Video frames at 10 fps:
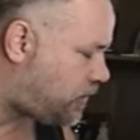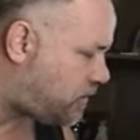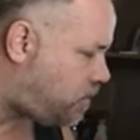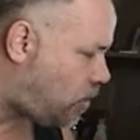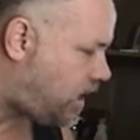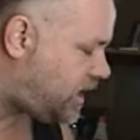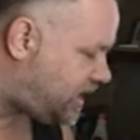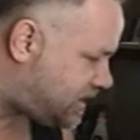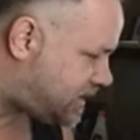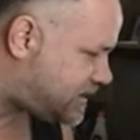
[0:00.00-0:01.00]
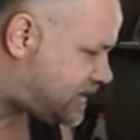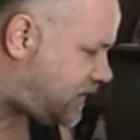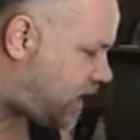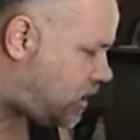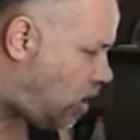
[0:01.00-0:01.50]
But the point is
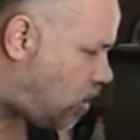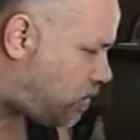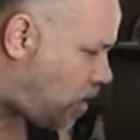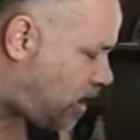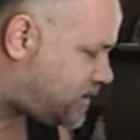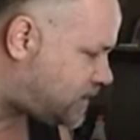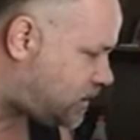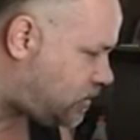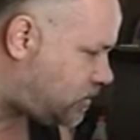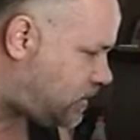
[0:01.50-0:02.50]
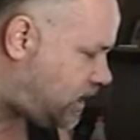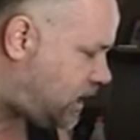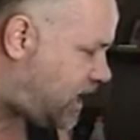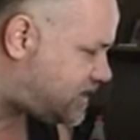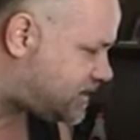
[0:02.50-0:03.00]
that y'all are prosecuting
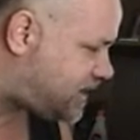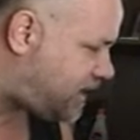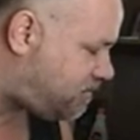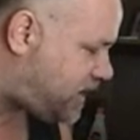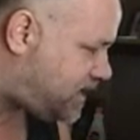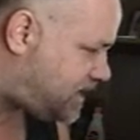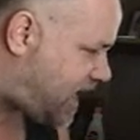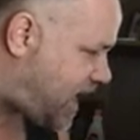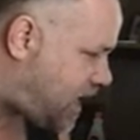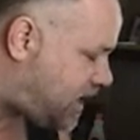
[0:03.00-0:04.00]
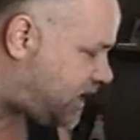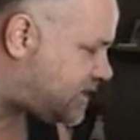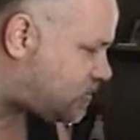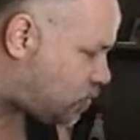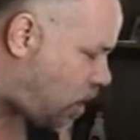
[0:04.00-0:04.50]
me as a deadbeat dad, and
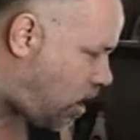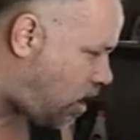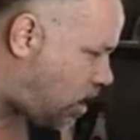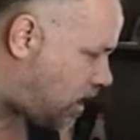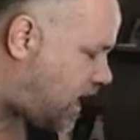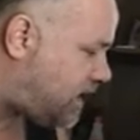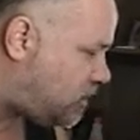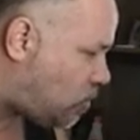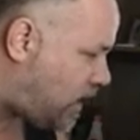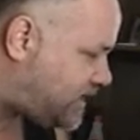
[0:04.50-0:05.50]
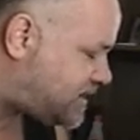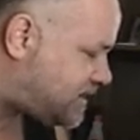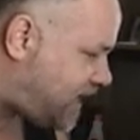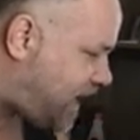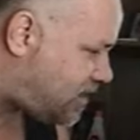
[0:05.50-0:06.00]
it's wrong, and you're
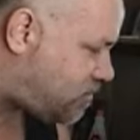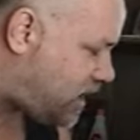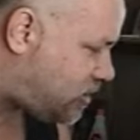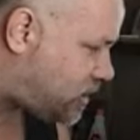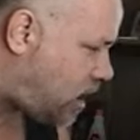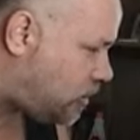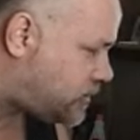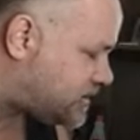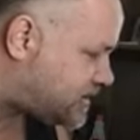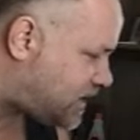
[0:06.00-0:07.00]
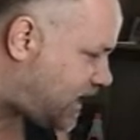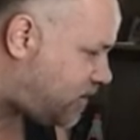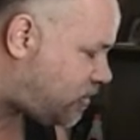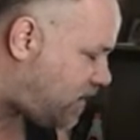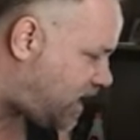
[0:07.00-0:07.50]
wasting taxpayer dollars and
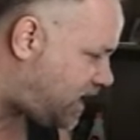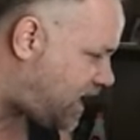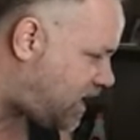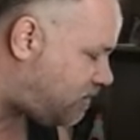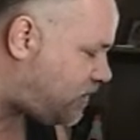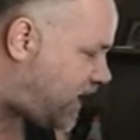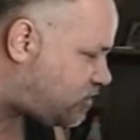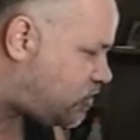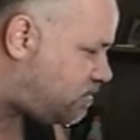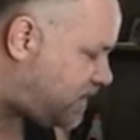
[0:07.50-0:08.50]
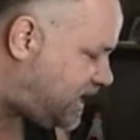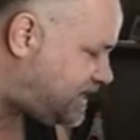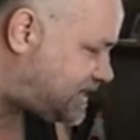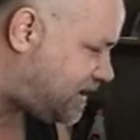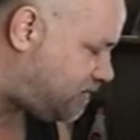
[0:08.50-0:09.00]
slandering my name. That should
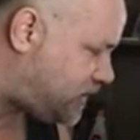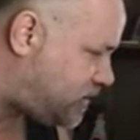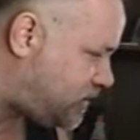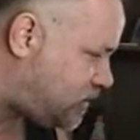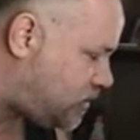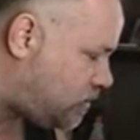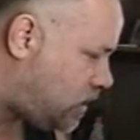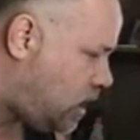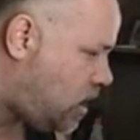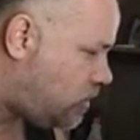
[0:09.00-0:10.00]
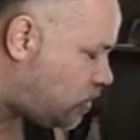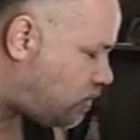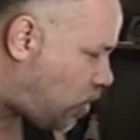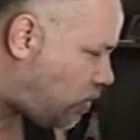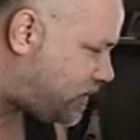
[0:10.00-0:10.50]
mean something to you. Your
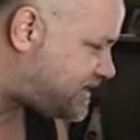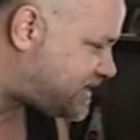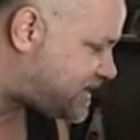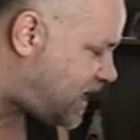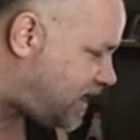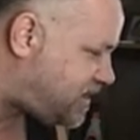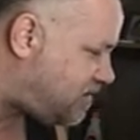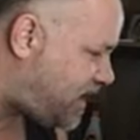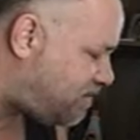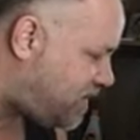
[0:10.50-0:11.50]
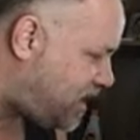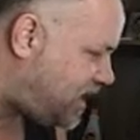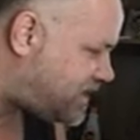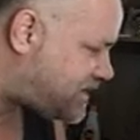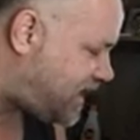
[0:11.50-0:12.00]
purpose is not to make
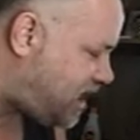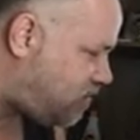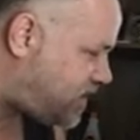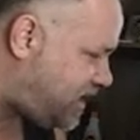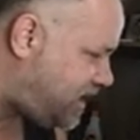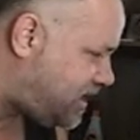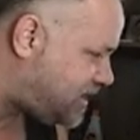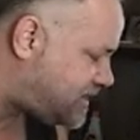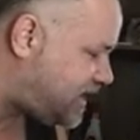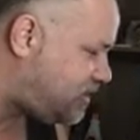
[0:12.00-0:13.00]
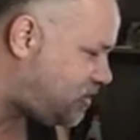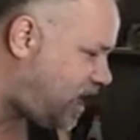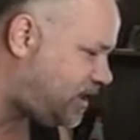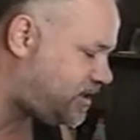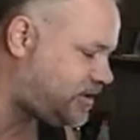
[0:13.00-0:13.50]
money, it's to help kids, and you're
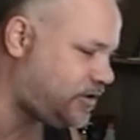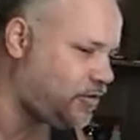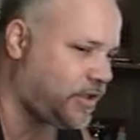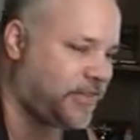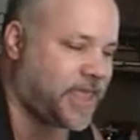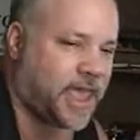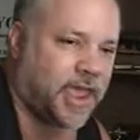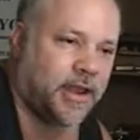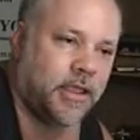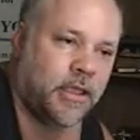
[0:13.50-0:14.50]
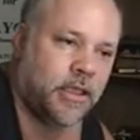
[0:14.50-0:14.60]
not doing that.